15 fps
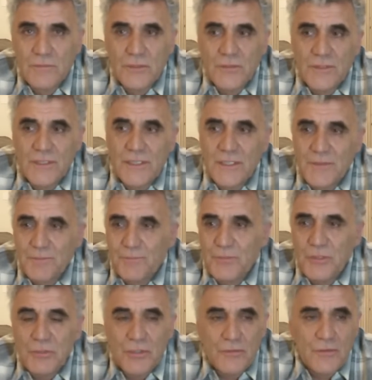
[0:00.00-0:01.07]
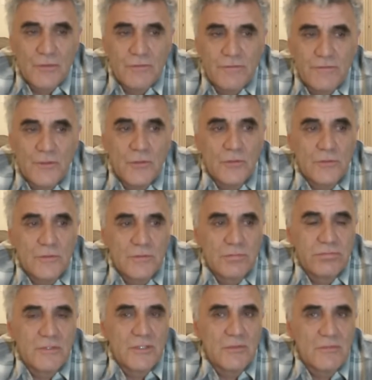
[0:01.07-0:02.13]
You see a beautiful food,
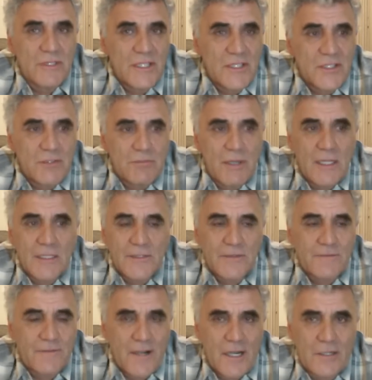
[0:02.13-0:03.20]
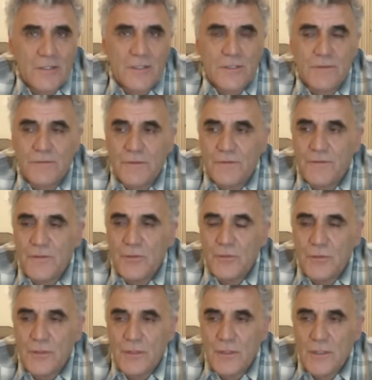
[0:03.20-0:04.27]
with the smells, the fragrance of the
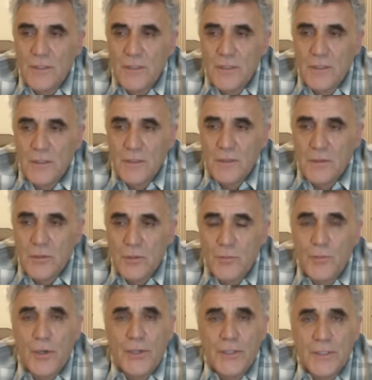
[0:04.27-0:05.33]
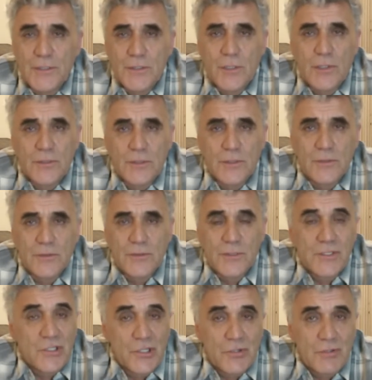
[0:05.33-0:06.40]
food. Your body starts, to
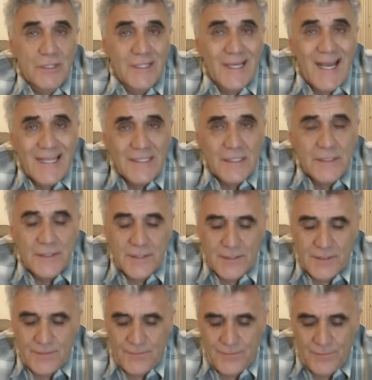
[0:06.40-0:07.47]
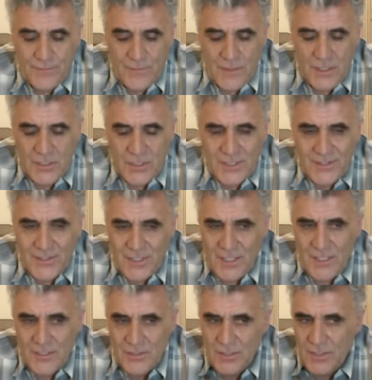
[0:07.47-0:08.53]
secrete acids. It just
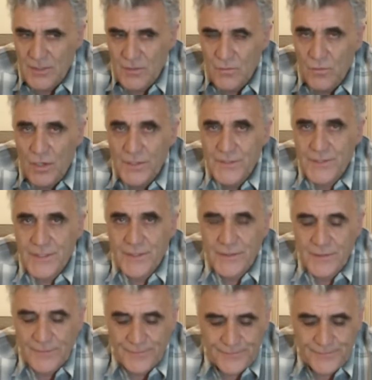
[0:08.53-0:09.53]
tells you that it wants it.